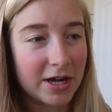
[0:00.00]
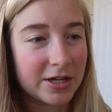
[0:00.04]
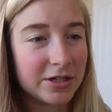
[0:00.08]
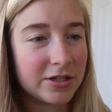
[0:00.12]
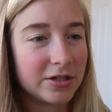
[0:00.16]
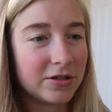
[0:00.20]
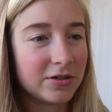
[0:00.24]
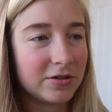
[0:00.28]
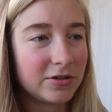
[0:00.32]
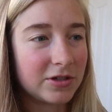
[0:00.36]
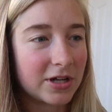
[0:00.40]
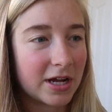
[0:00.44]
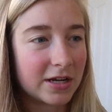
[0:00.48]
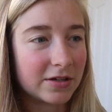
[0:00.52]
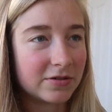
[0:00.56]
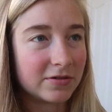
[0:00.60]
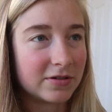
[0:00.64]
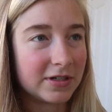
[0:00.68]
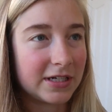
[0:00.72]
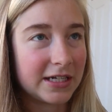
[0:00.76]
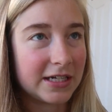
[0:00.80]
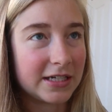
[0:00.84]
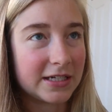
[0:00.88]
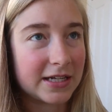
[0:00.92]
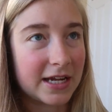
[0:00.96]
I do
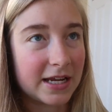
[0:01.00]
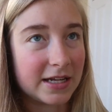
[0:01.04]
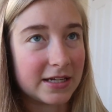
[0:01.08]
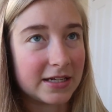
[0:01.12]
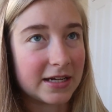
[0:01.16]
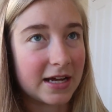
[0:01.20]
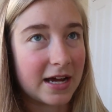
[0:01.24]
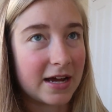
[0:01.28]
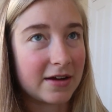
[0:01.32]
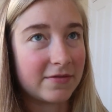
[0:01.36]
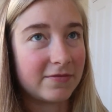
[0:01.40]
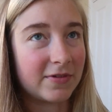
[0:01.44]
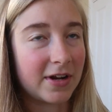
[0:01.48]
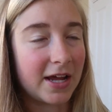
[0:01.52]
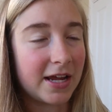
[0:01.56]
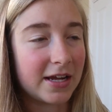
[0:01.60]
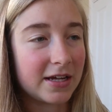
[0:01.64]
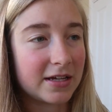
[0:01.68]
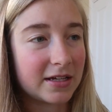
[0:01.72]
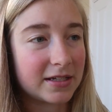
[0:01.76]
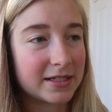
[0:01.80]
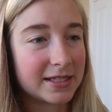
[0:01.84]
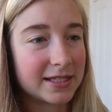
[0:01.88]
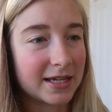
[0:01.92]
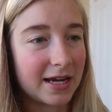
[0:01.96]
generally tend to have
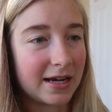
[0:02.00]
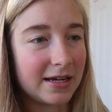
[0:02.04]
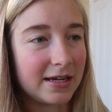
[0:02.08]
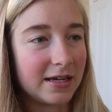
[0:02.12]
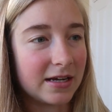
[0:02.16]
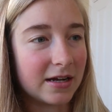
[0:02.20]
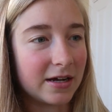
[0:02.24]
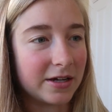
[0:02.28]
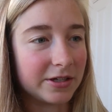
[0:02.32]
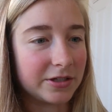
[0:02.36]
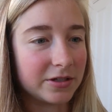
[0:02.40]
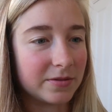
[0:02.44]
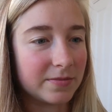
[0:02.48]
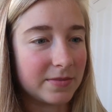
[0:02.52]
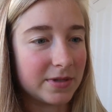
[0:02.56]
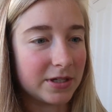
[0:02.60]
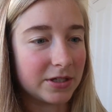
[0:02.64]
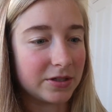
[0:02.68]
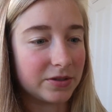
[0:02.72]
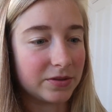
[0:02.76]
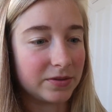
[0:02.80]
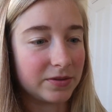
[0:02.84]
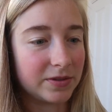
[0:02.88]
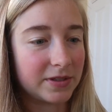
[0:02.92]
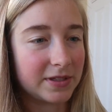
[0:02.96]
like slightly larger
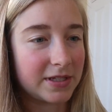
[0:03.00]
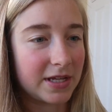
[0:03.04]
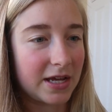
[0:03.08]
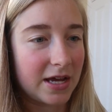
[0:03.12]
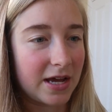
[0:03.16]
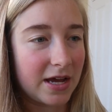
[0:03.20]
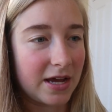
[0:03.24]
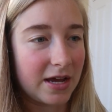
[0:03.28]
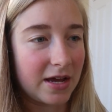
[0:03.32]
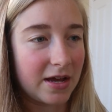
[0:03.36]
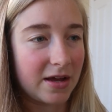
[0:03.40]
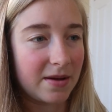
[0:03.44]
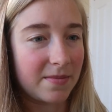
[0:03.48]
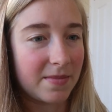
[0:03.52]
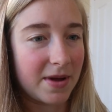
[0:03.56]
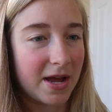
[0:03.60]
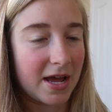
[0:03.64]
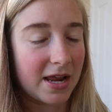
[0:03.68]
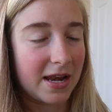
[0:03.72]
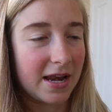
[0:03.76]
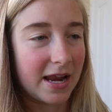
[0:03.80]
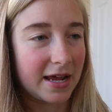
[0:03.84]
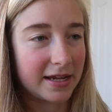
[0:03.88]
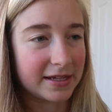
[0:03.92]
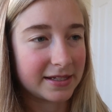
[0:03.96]
meals and
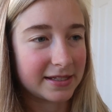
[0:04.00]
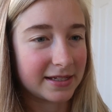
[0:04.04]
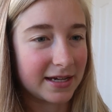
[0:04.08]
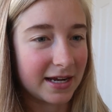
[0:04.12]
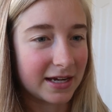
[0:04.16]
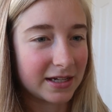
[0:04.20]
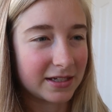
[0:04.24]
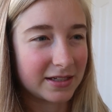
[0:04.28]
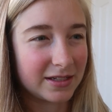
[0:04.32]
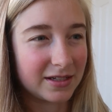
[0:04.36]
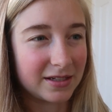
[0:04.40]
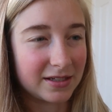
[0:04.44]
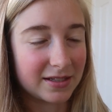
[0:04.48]
less snacks,